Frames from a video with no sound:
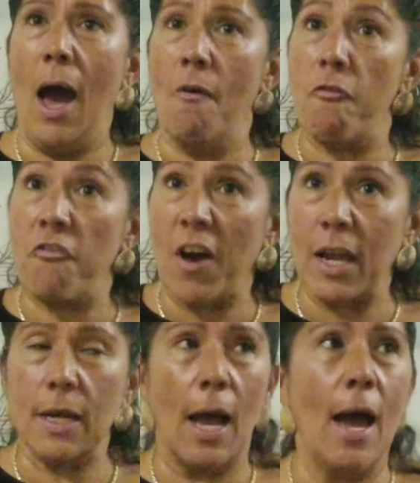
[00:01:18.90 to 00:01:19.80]

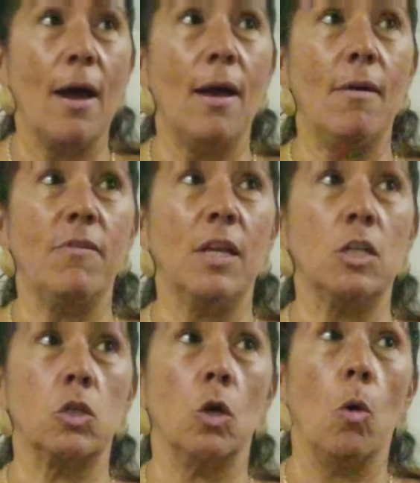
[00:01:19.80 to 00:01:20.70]
fight having
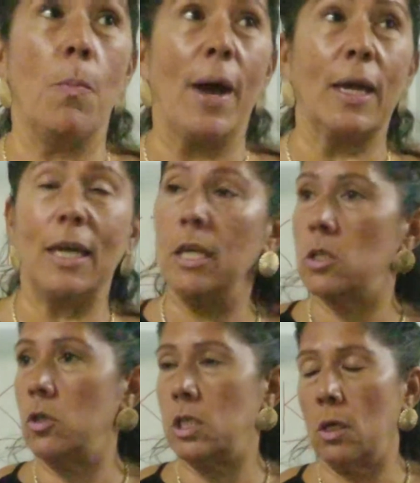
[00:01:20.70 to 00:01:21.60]
to go back
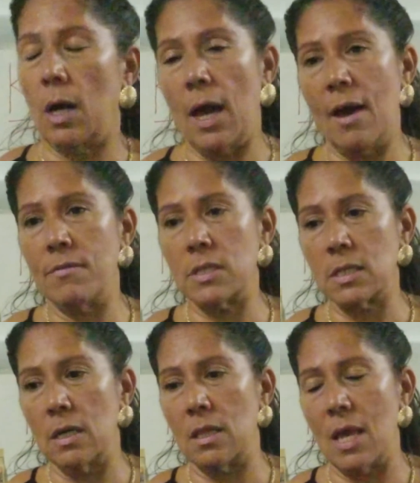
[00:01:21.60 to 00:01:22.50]
into jail. I have a
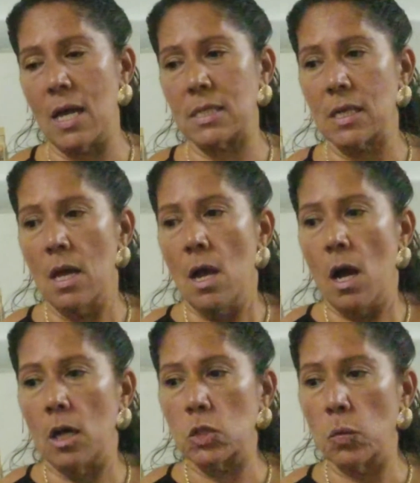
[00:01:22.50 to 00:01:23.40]
son that's
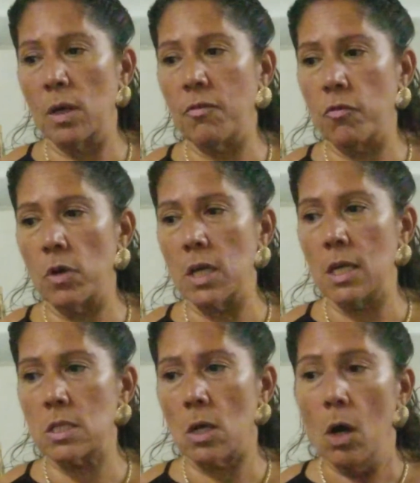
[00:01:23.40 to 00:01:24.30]
24
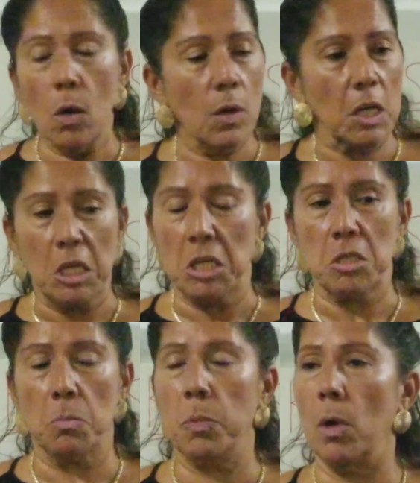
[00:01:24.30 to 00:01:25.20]
years old and he's
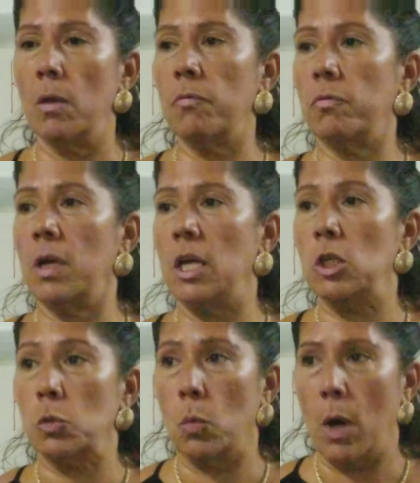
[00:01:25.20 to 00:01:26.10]
a ball of
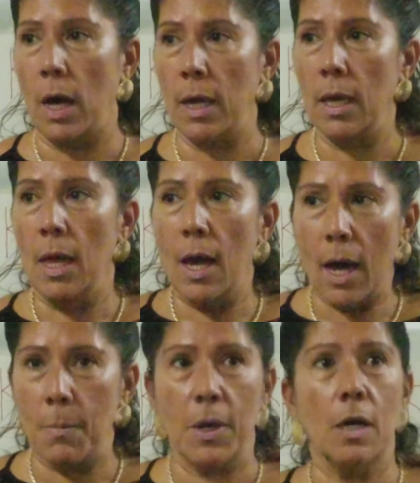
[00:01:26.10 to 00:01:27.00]
rage. Why?
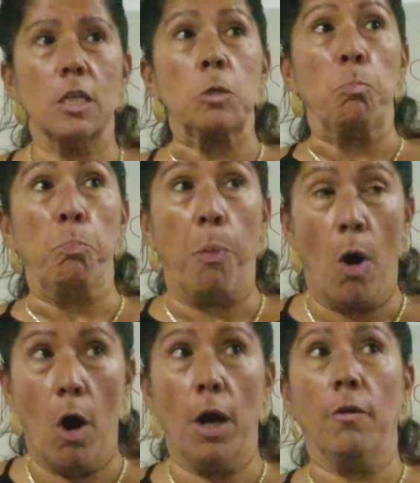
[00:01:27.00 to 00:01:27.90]
Because
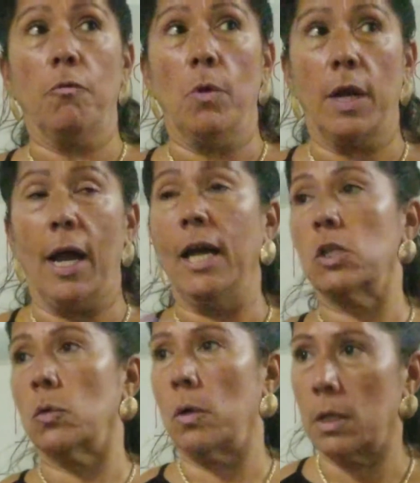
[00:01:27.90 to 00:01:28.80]
part of what I
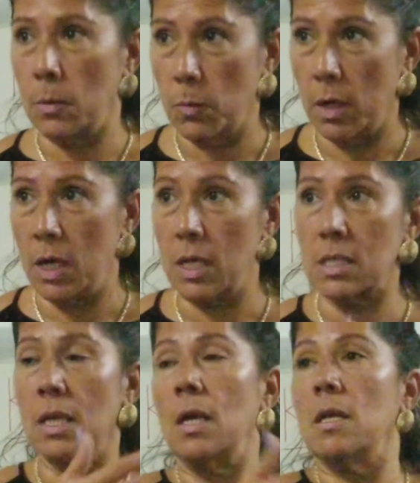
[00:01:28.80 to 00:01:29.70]
taught him was
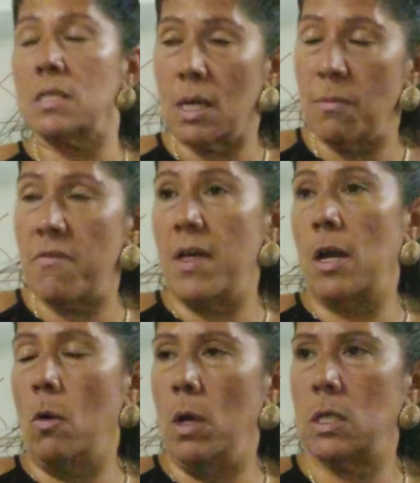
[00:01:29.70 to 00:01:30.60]
some of that
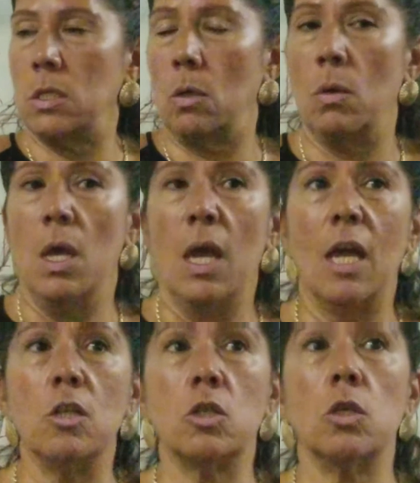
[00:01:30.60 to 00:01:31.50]
also.
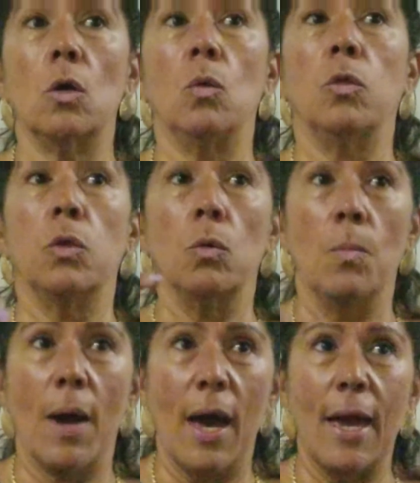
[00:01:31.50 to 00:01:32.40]
And so through
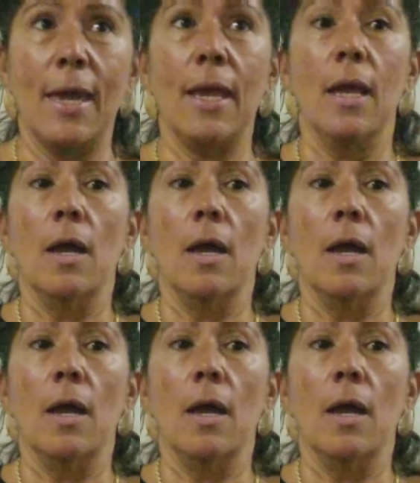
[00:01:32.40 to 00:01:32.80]
my